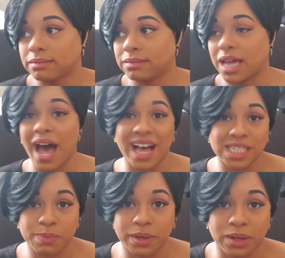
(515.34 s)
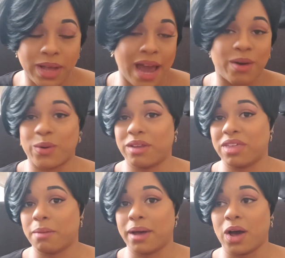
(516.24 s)
the hospital. I don't know
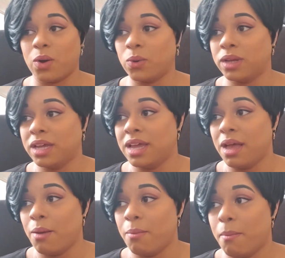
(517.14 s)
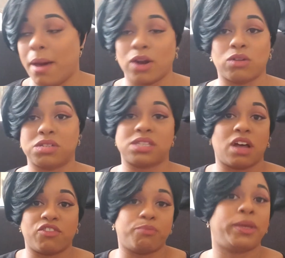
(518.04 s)
anything about medical
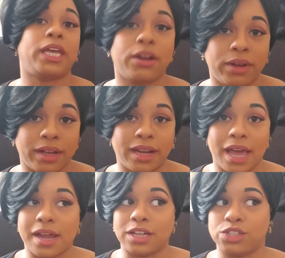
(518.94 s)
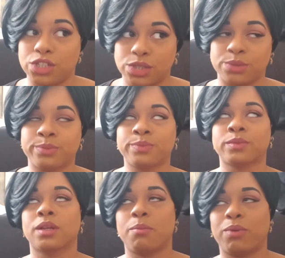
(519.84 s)
stuff, period. And I do.
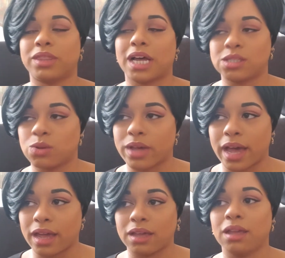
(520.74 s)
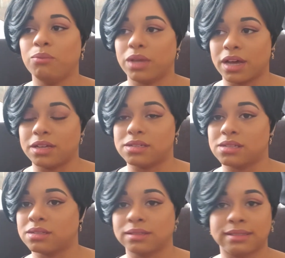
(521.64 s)
But that's okay because